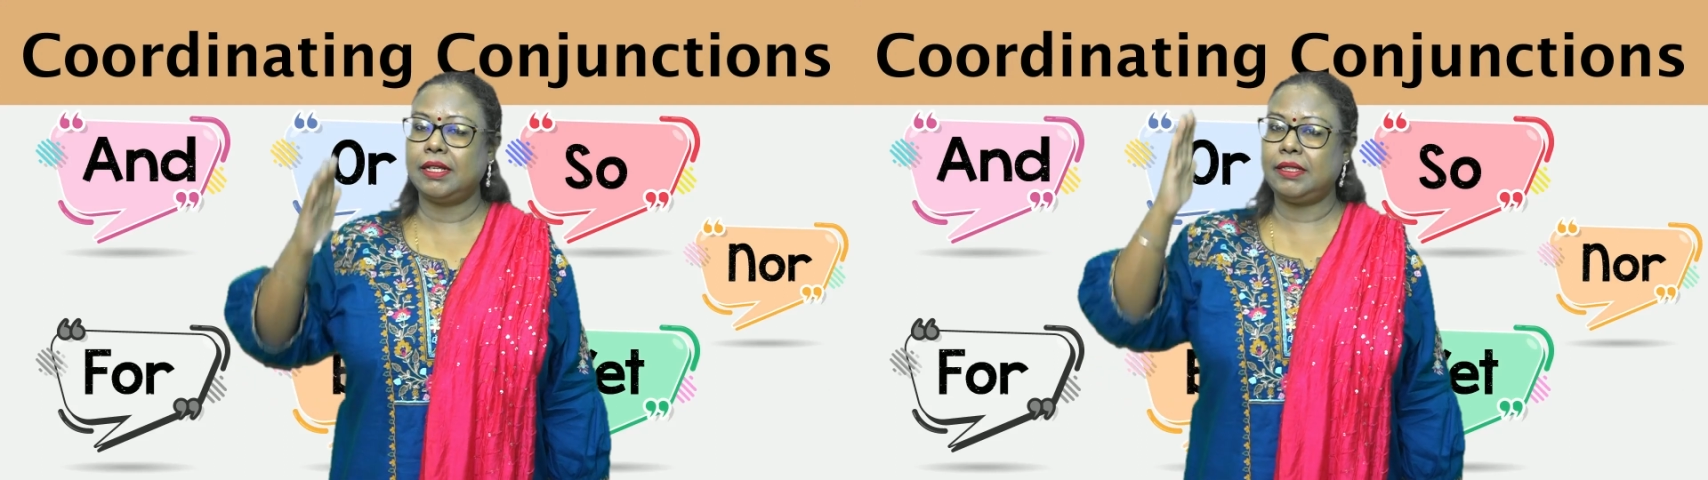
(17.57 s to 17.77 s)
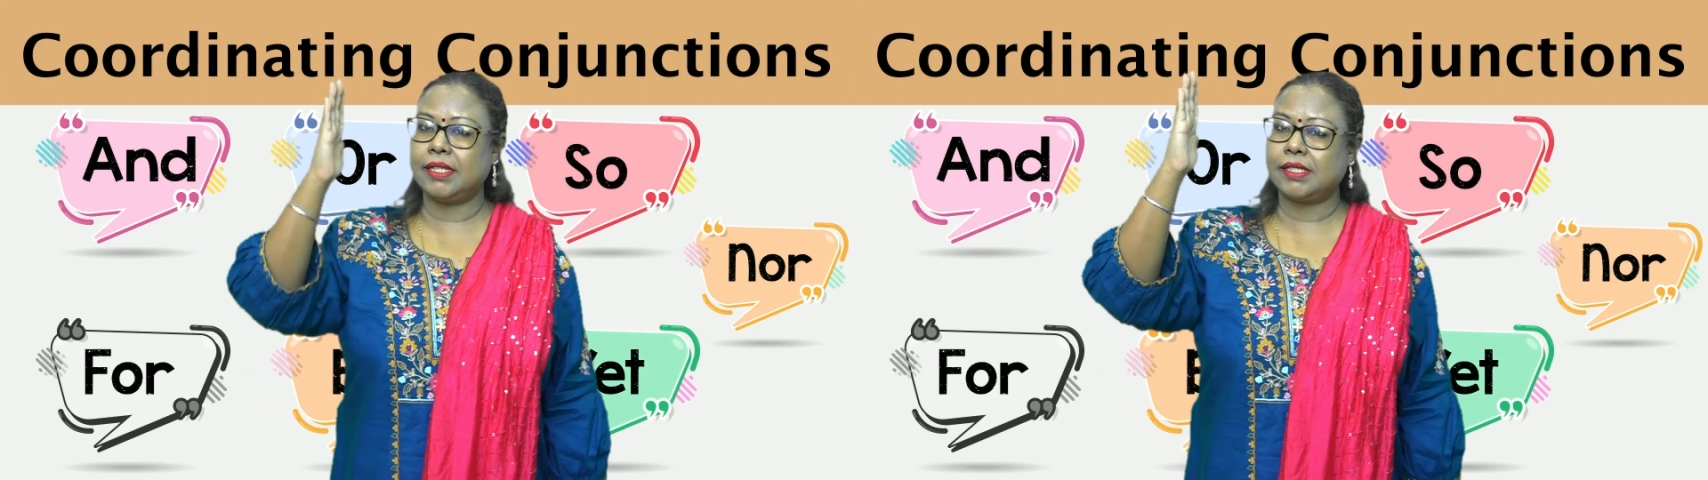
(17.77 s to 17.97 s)

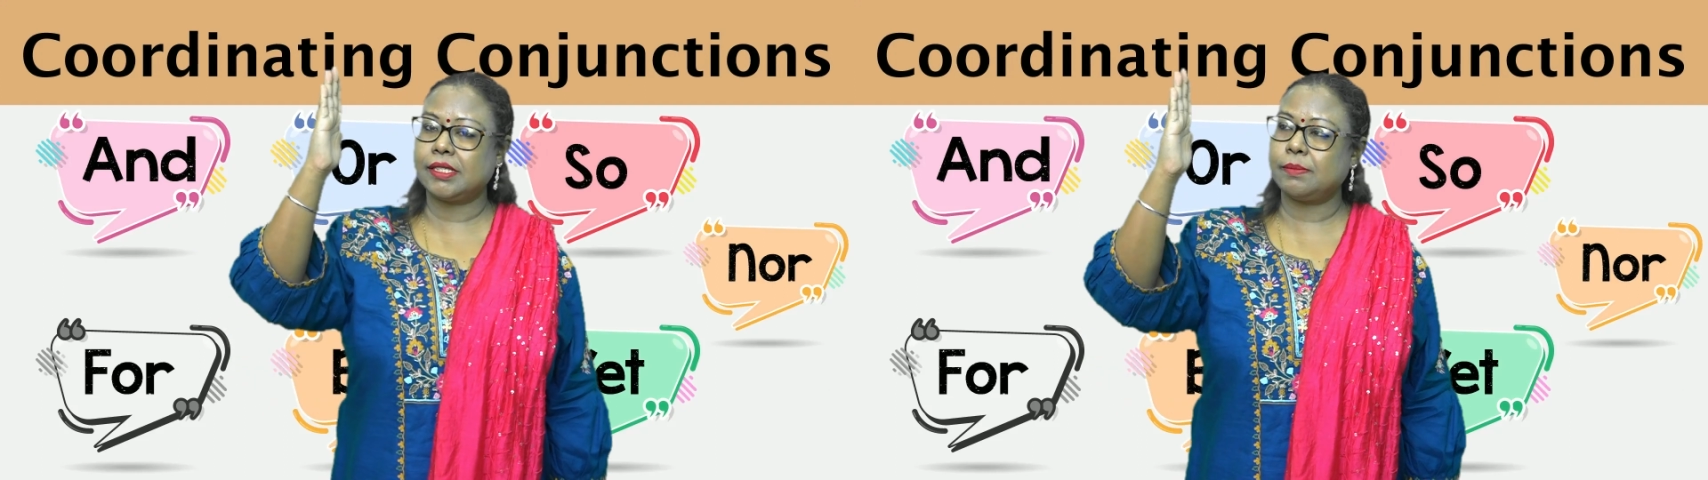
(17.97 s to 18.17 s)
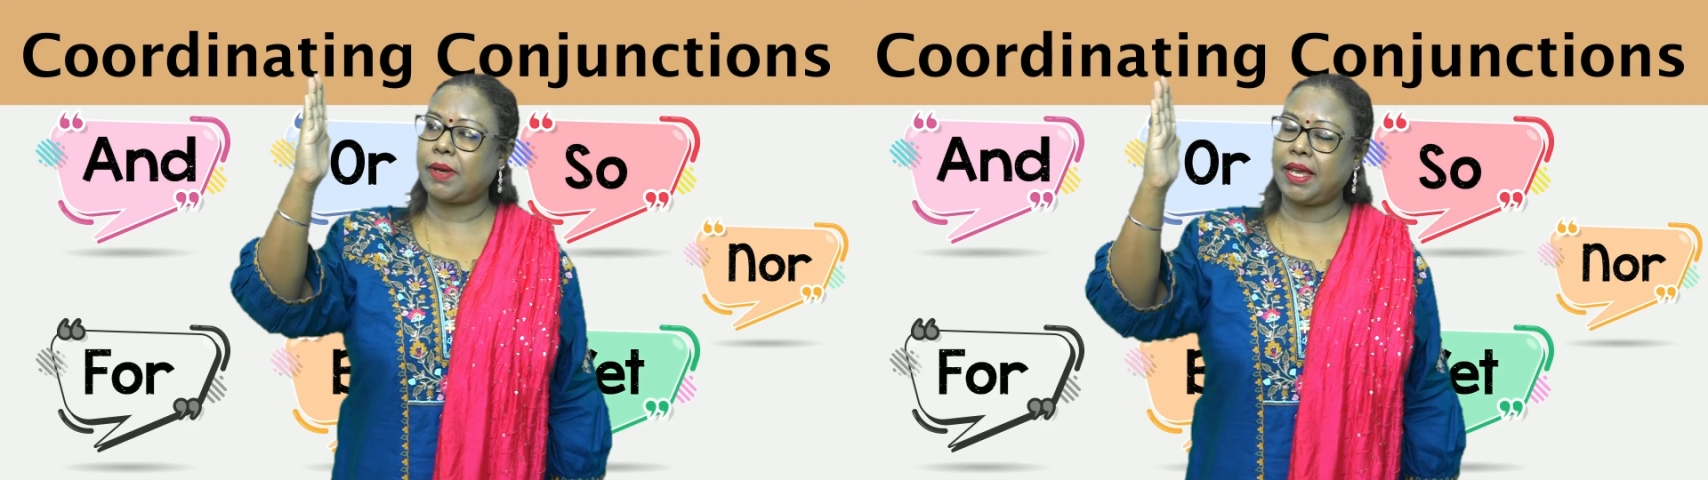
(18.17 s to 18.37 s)
This
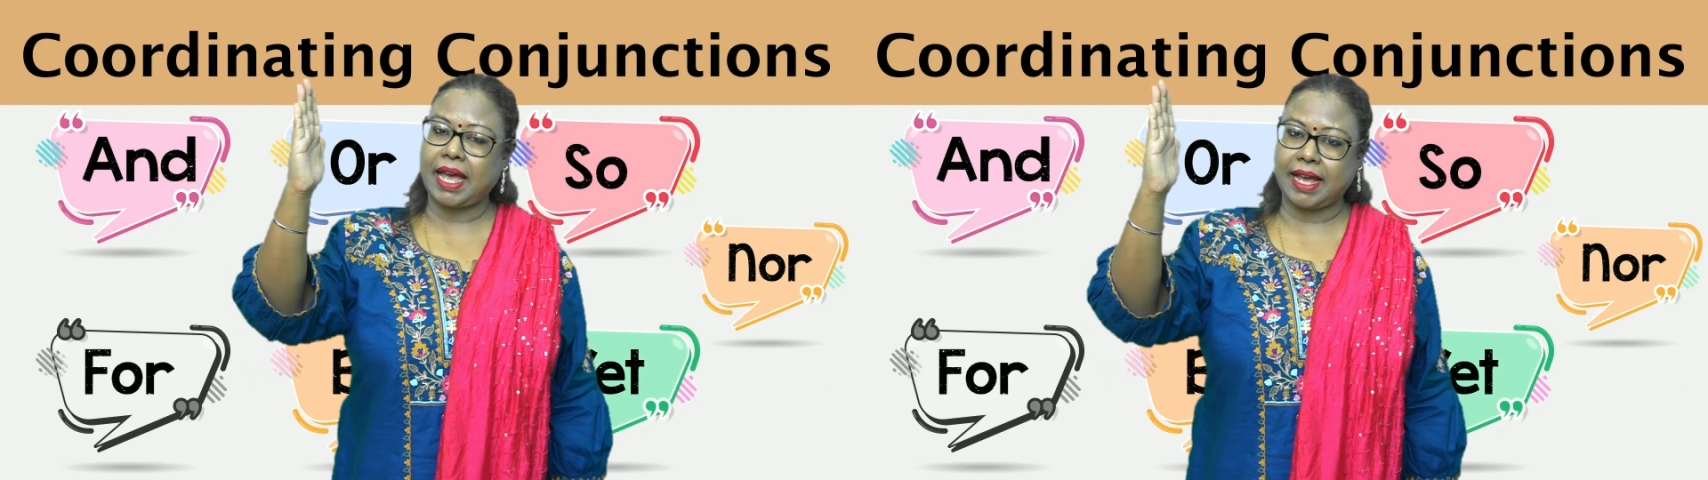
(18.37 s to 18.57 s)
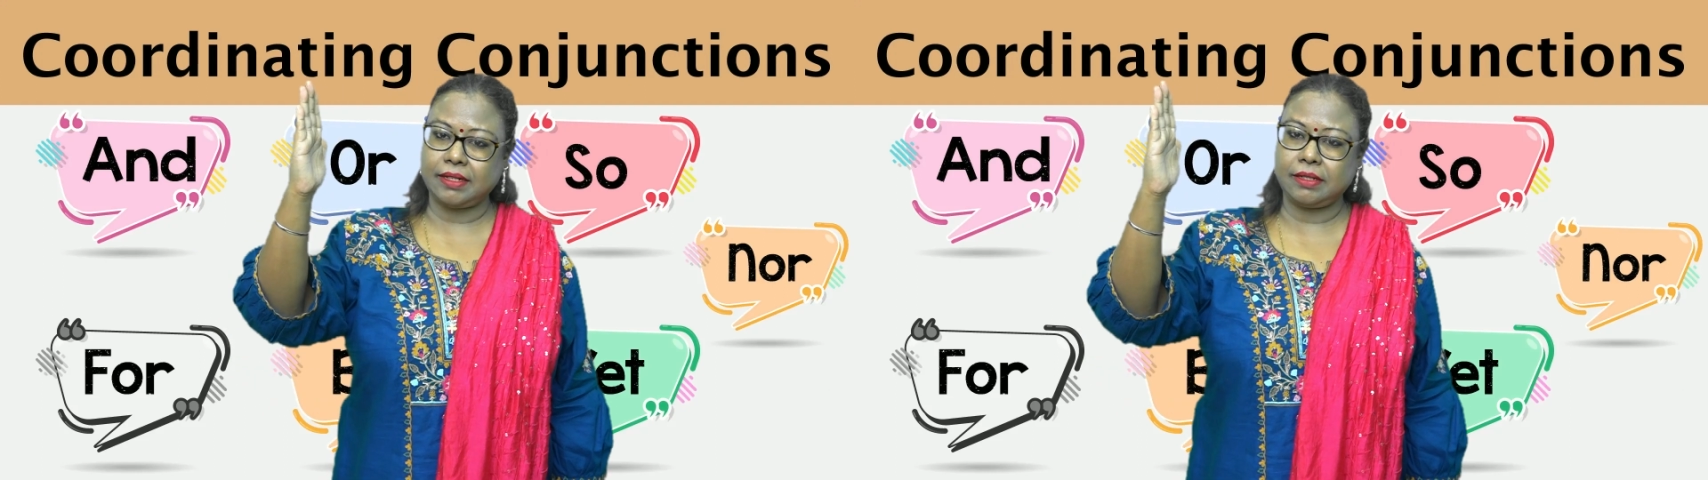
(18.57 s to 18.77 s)
is my
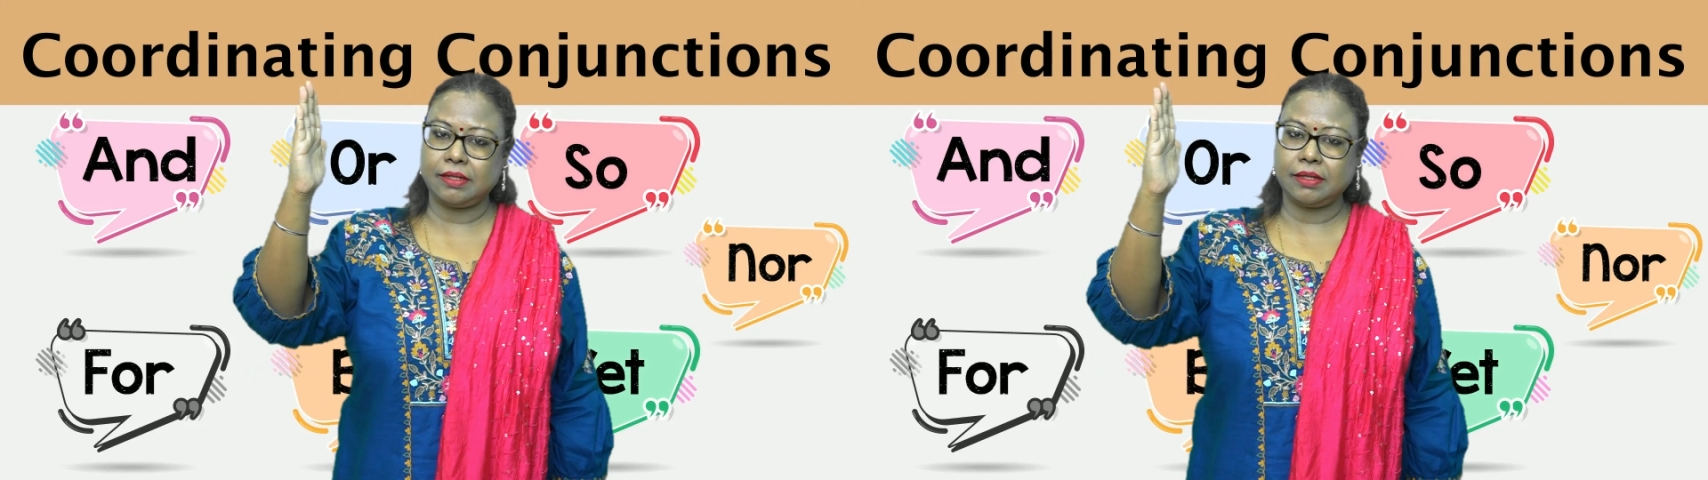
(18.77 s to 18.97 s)
hand